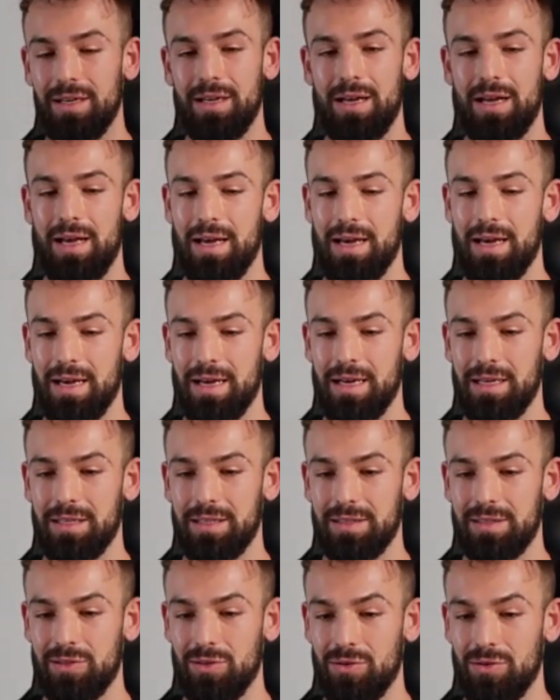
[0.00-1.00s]
And
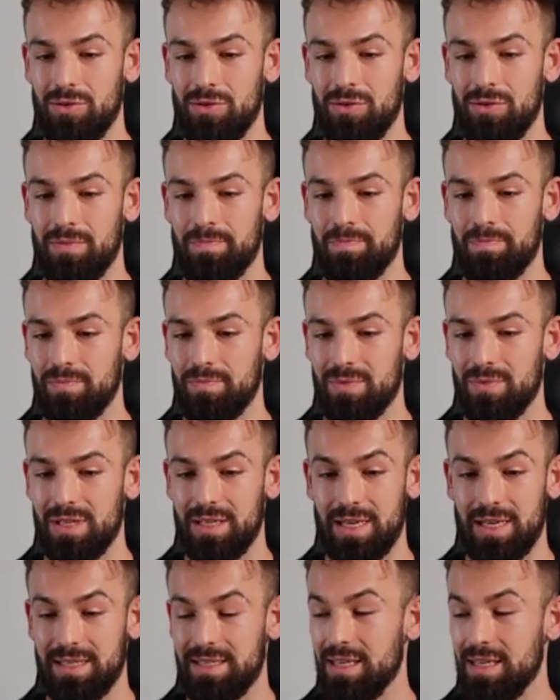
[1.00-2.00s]
so, like I
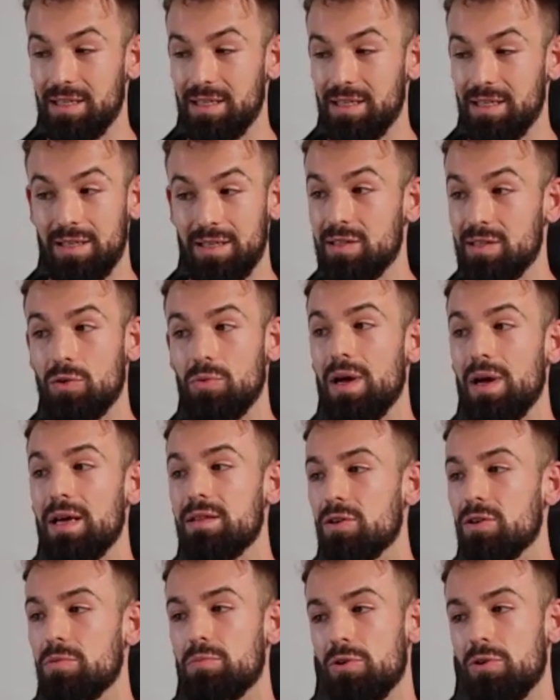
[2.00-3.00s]
said, the surrender
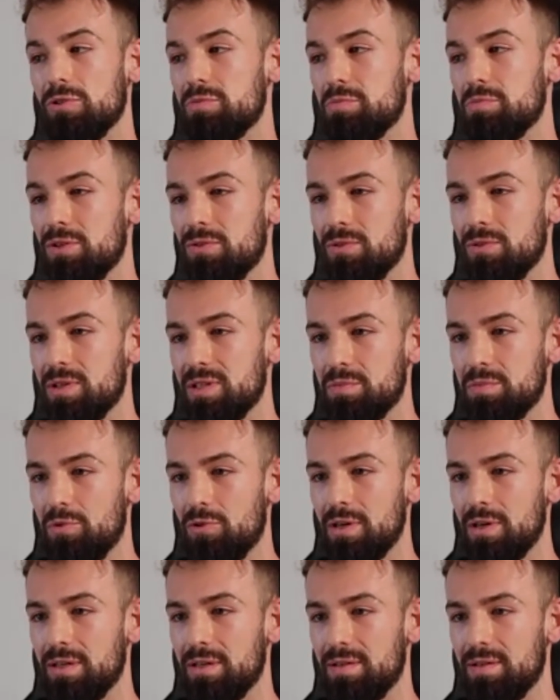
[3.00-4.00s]
brought me to this
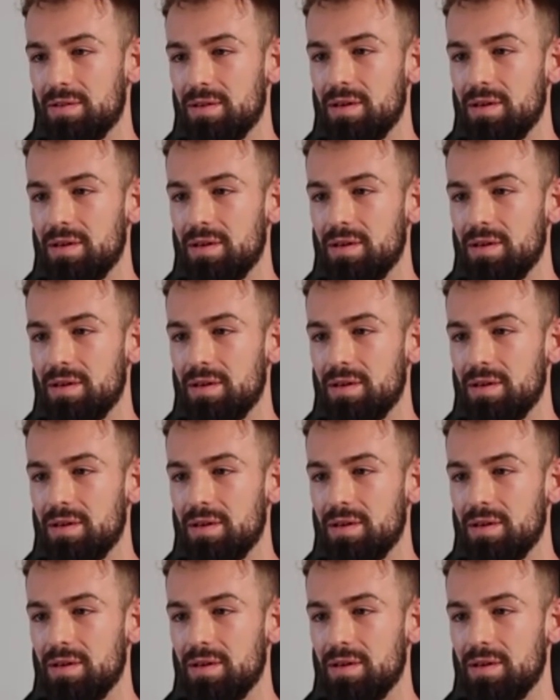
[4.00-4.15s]
point.